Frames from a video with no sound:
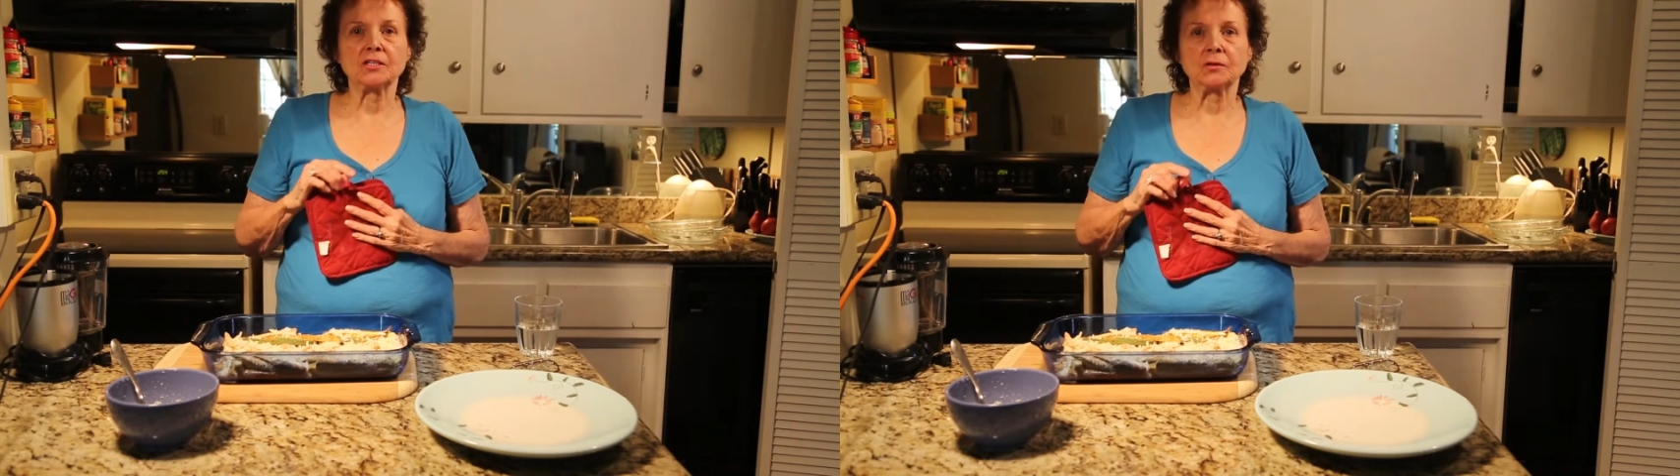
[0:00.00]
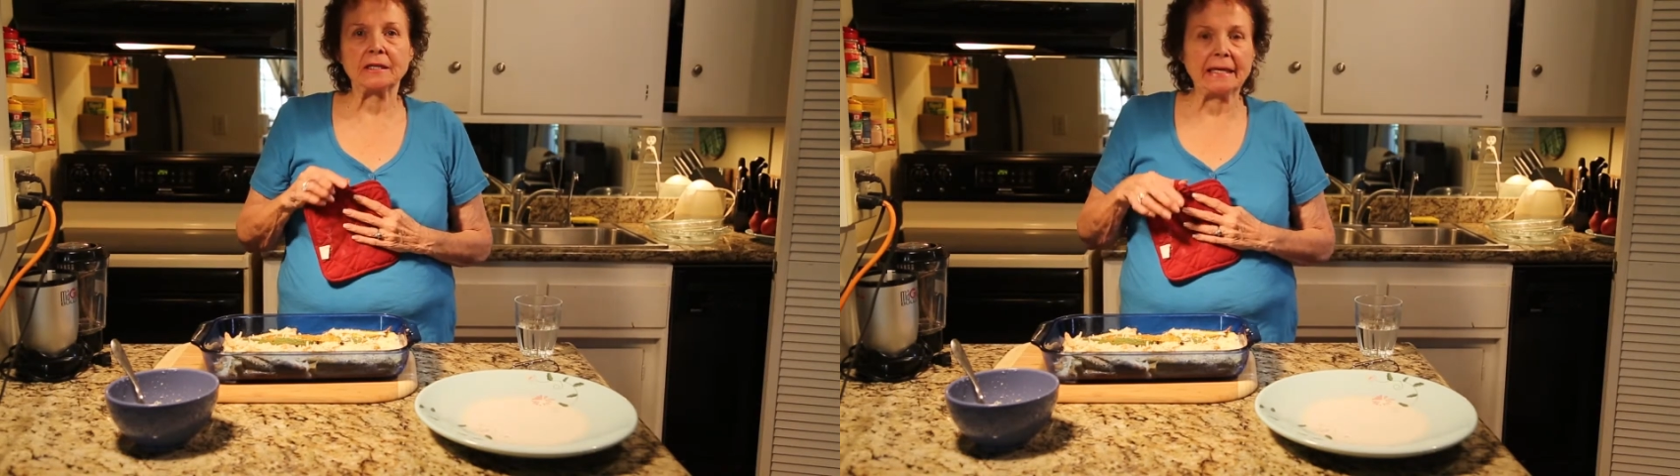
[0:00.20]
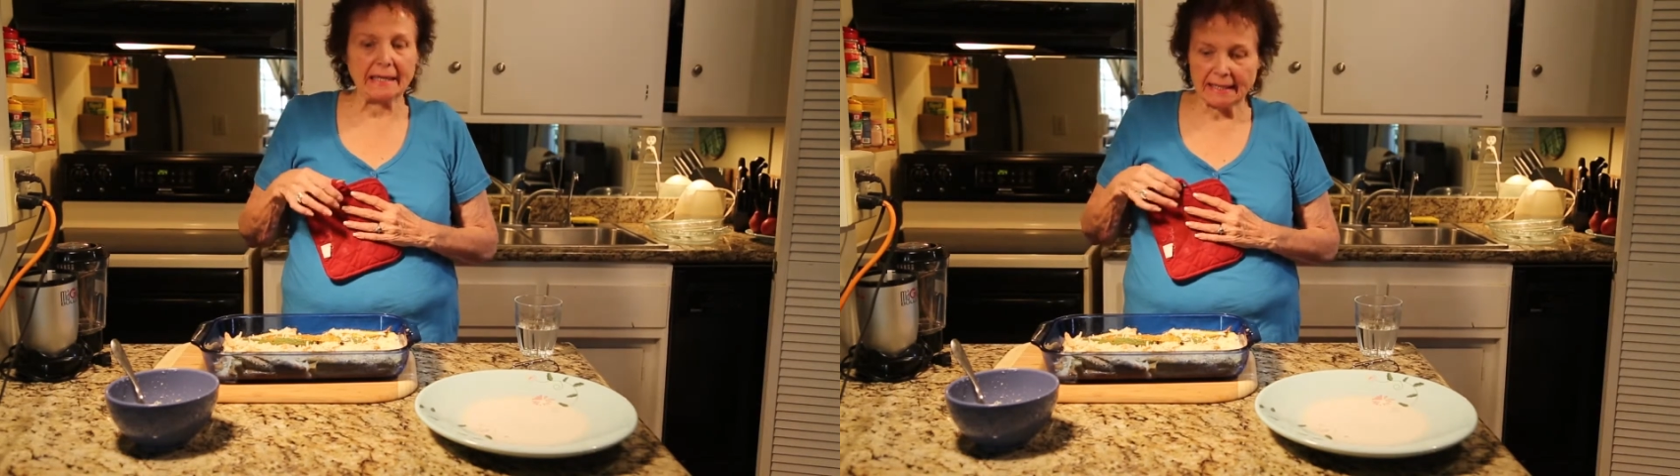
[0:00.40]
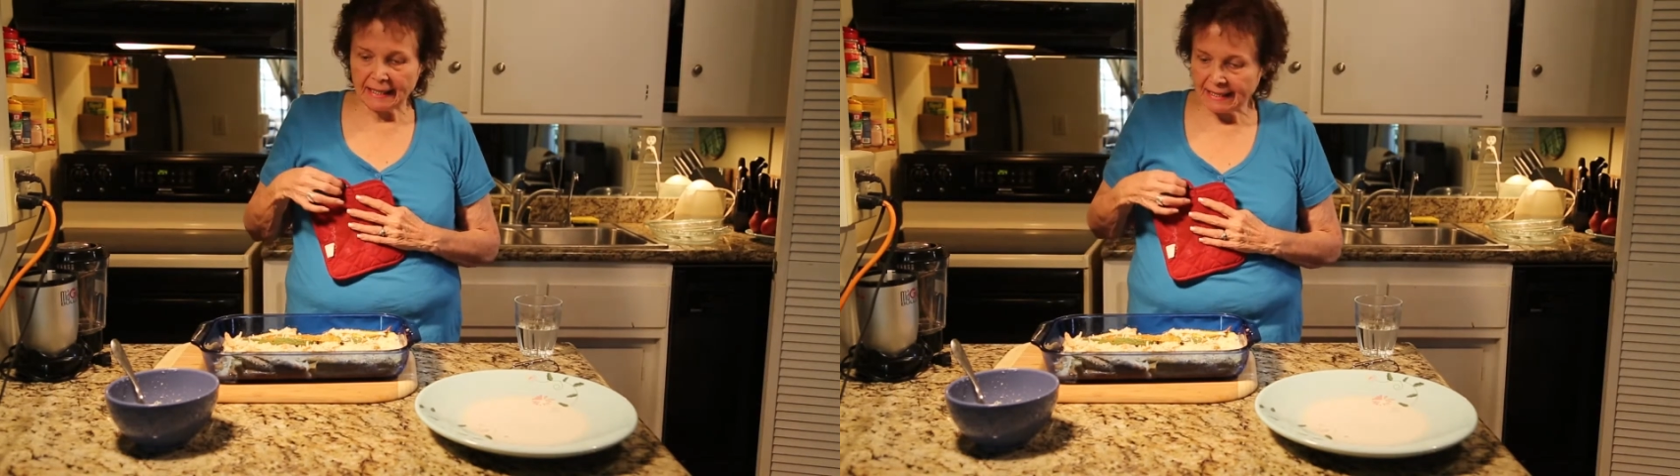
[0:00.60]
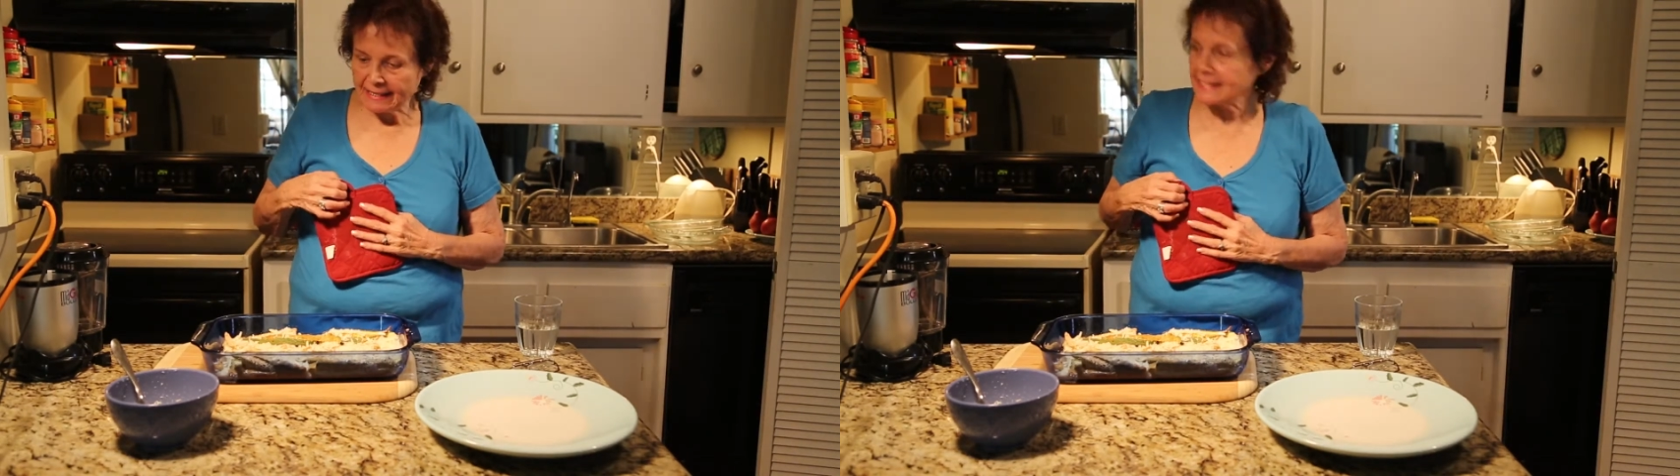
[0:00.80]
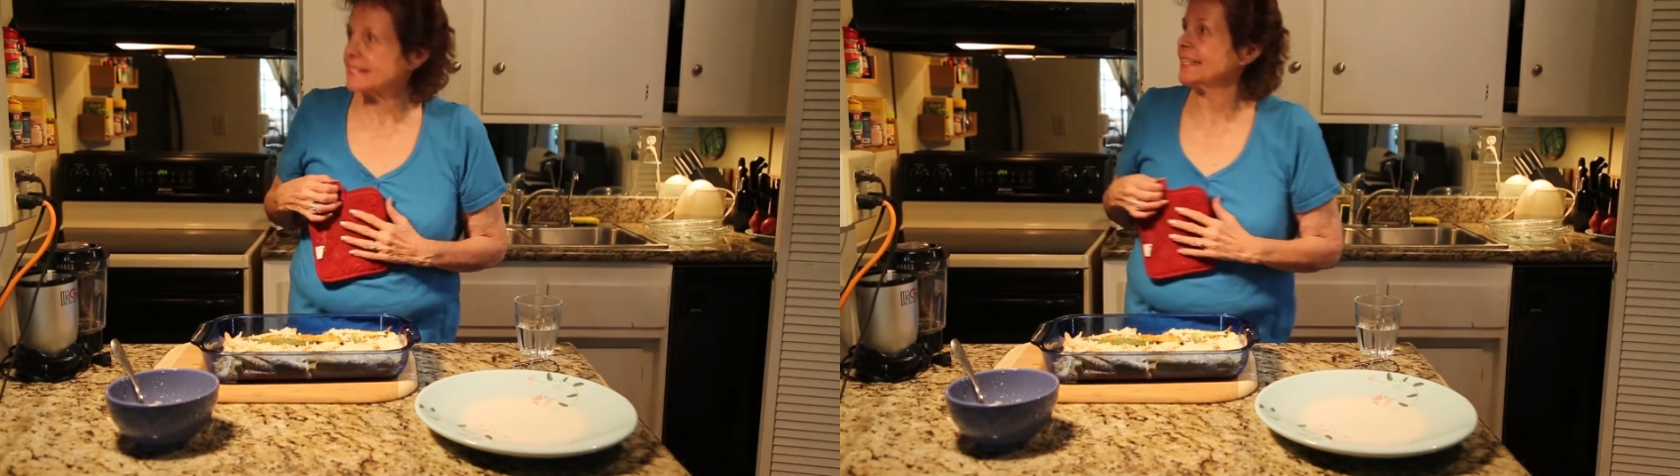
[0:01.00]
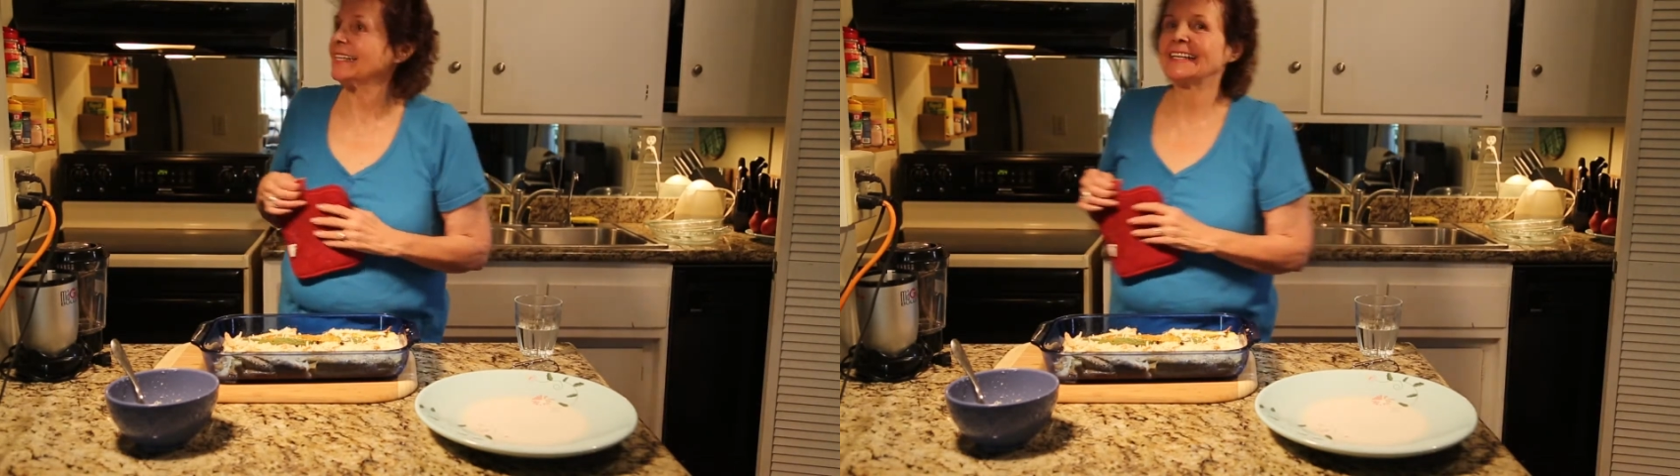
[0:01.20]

you don't get any of this.